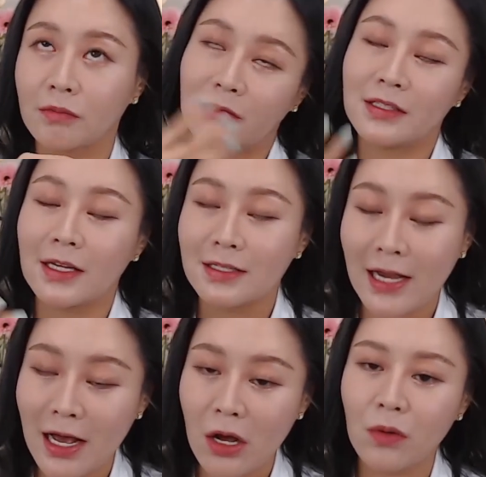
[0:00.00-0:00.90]
let's say
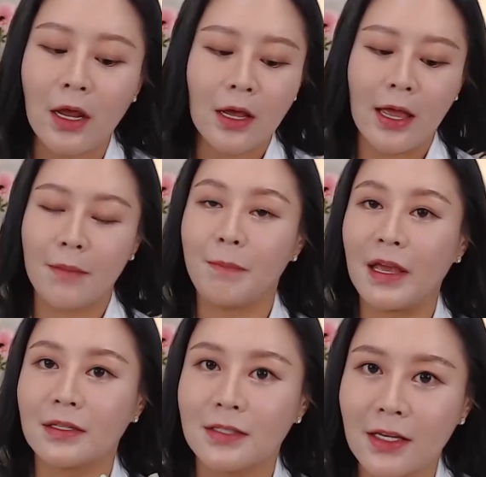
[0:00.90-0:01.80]
town, and
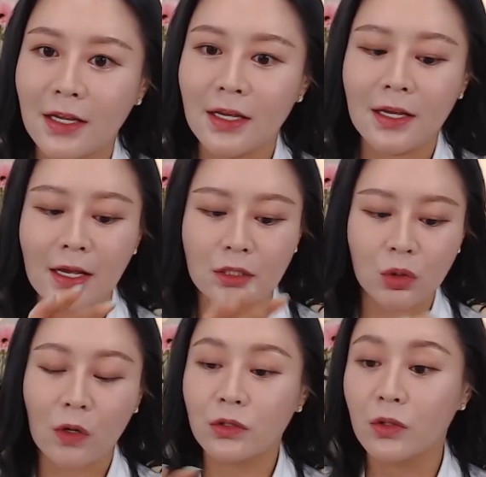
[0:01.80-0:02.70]
big city, and
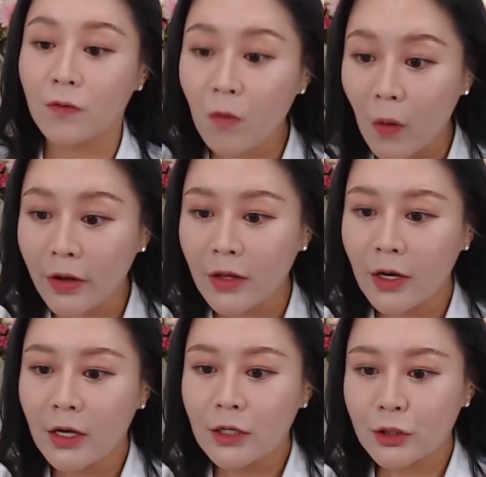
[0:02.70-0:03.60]
so on and so forth.
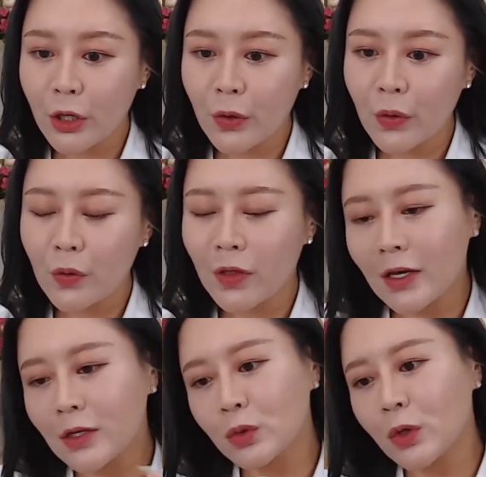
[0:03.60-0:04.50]
So they
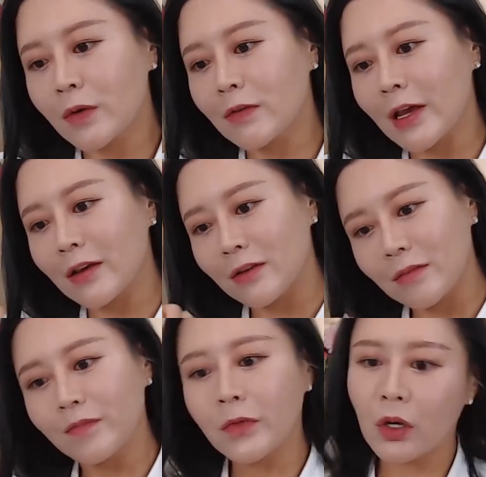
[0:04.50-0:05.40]
can sort of like,
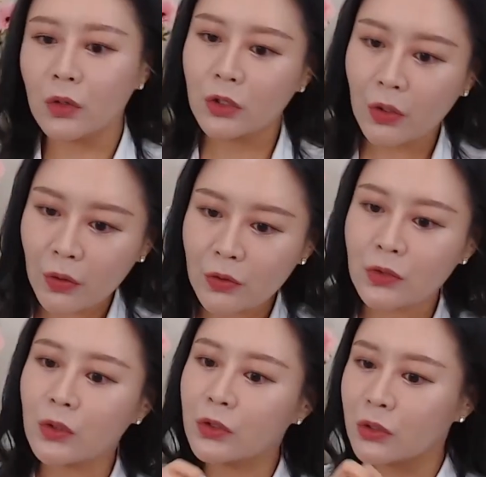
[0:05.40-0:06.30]
use
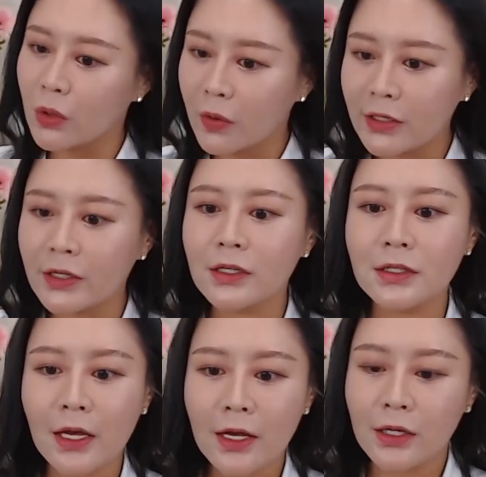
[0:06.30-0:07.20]
those
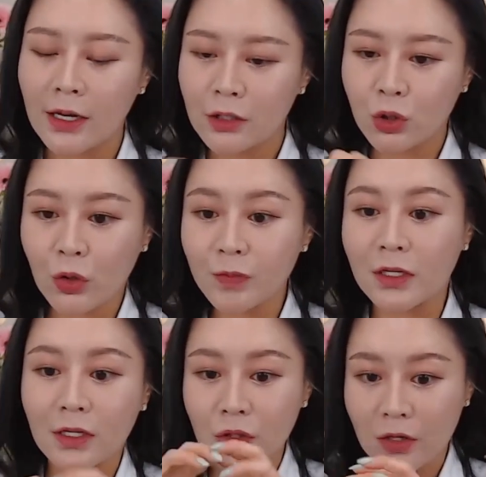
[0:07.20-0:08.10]
stories and script
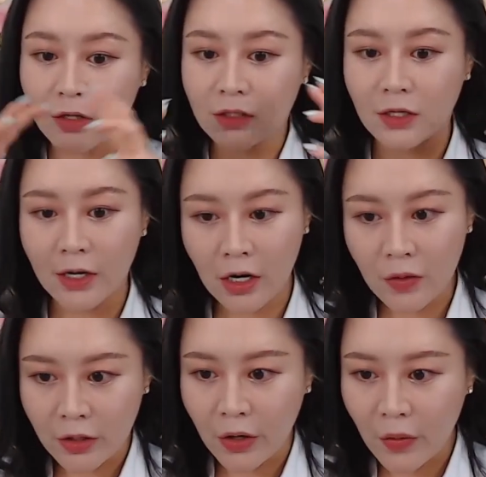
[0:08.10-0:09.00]
it into their
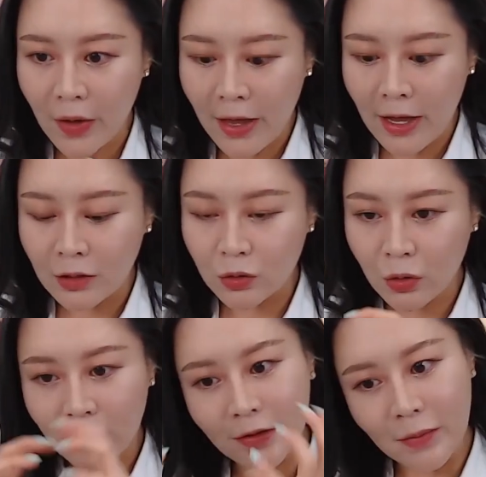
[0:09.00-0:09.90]
scenario and
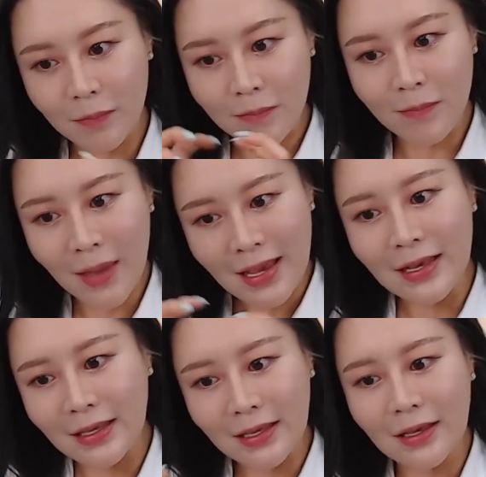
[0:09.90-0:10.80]
sort of like make
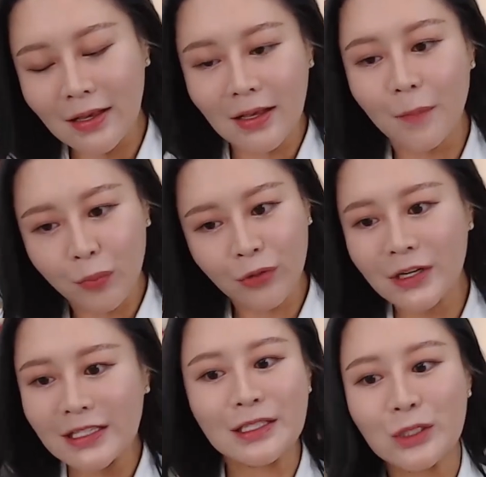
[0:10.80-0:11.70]
a
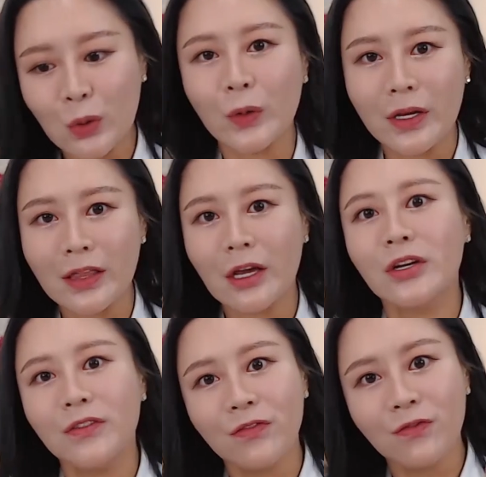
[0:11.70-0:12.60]
pretty story that
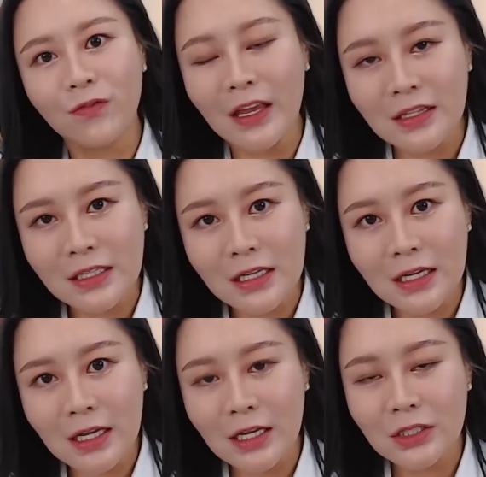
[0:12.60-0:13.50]
could fit
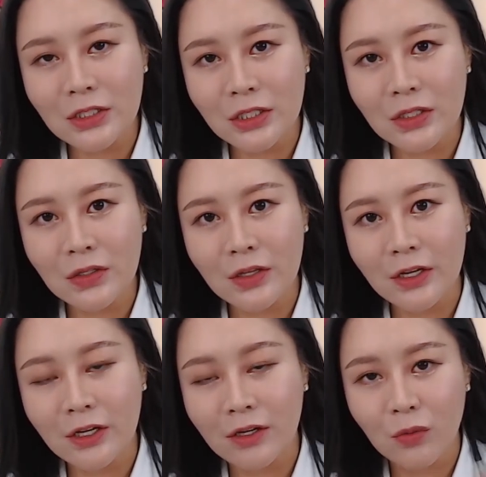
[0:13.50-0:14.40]
into
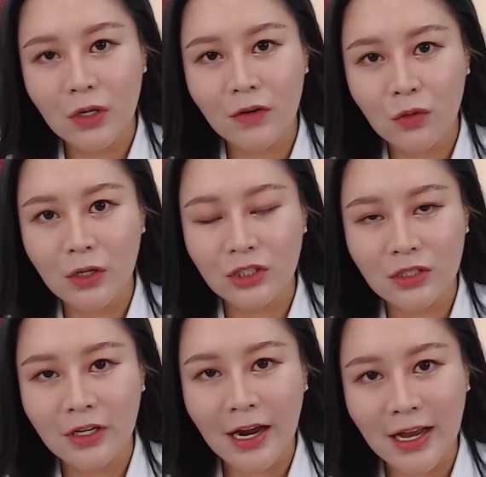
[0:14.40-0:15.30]
the whatever
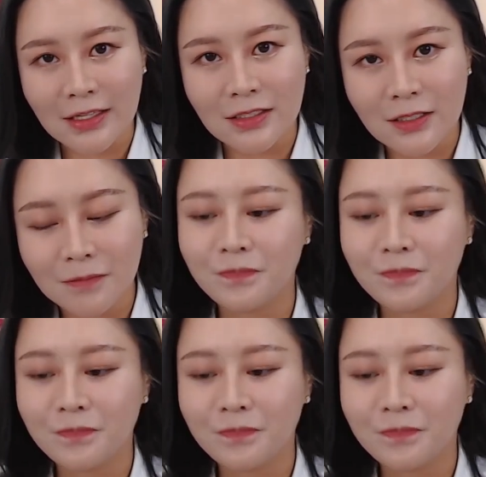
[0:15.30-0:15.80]
question they're asked.